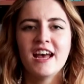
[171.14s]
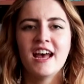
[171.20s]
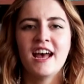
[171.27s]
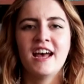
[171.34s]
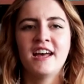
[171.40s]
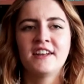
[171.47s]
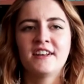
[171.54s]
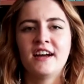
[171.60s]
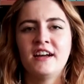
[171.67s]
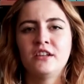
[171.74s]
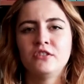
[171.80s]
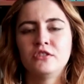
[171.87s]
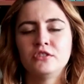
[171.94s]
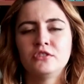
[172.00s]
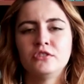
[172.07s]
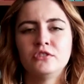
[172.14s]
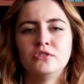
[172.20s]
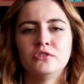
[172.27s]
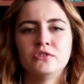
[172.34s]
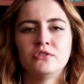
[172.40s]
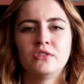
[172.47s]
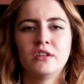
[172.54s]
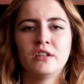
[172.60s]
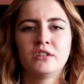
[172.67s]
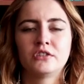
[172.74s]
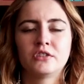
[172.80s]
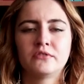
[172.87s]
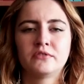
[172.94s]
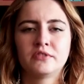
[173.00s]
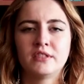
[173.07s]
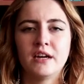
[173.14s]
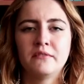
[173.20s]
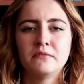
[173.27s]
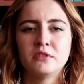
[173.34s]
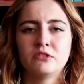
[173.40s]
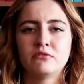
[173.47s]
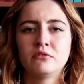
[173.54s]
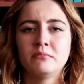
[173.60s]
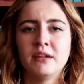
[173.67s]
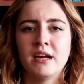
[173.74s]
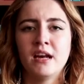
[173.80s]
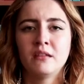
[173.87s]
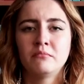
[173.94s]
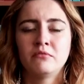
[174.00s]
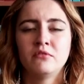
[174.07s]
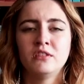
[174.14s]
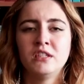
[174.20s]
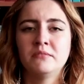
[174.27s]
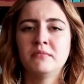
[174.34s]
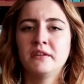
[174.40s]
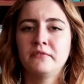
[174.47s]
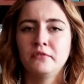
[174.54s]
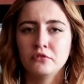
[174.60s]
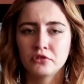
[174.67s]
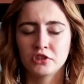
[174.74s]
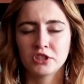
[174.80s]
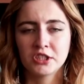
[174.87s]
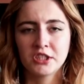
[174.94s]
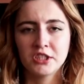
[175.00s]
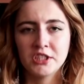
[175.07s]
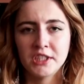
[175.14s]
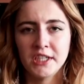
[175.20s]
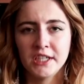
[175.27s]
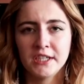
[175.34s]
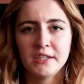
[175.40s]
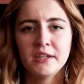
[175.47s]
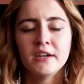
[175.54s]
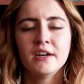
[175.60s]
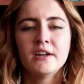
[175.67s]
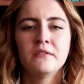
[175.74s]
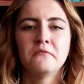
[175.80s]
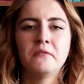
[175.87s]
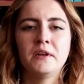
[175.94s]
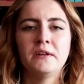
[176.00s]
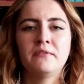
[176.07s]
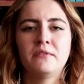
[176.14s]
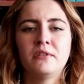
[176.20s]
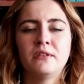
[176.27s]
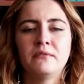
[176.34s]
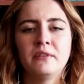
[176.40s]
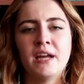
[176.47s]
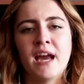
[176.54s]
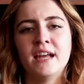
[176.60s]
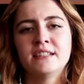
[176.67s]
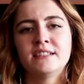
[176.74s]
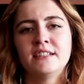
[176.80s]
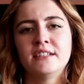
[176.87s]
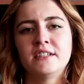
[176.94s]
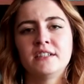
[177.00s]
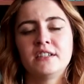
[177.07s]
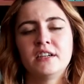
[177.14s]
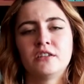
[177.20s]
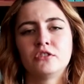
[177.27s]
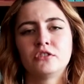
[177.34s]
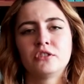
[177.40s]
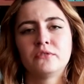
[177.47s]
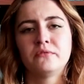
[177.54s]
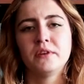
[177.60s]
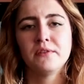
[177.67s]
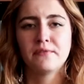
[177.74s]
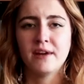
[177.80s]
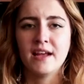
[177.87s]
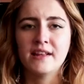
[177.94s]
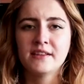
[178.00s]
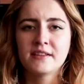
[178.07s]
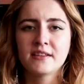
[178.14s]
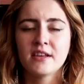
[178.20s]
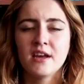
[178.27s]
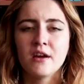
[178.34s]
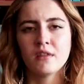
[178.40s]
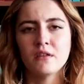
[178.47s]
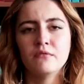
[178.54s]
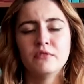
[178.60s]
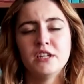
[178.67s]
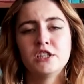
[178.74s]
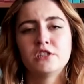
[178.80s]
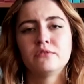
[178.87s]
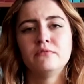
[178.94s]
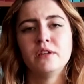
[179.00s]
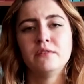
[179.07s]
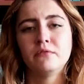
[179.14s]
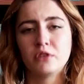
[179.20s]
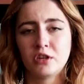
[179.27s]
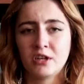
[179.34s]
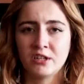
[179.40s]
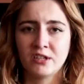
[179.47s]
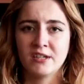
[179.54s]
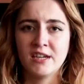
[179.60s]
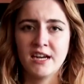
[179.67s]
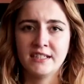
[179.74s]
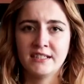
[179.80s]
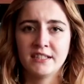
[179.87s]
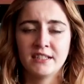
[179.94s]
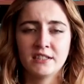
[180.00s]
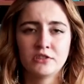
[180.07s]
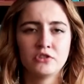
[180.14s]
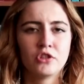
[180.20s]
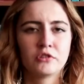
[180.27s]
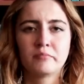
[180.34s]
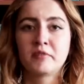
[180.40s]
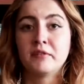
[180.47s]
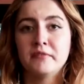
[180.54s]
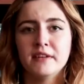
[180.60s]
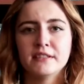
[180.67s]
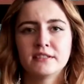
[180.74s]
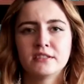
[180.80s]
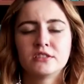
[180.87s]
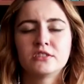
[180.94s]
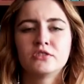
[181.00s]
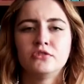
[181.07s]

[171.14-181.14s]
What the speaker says: and I learned to do a lot of stuff which will be helpful in my future career. We had there a lot of events which we were organizing, it not professors,